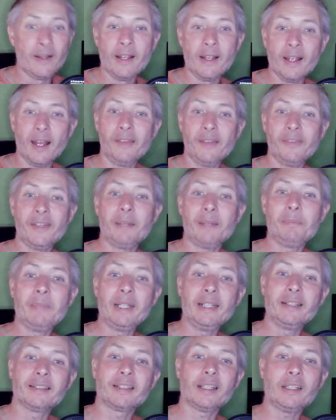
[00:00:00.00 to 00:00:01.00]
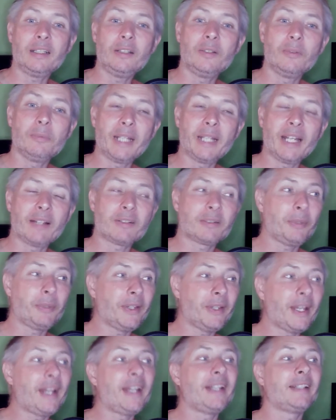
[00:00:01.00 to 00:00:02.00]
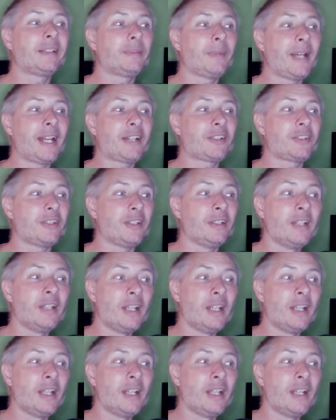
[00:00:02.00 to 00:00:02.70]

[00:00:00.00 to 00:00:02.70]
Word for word: and that means that you'll be able to put that into action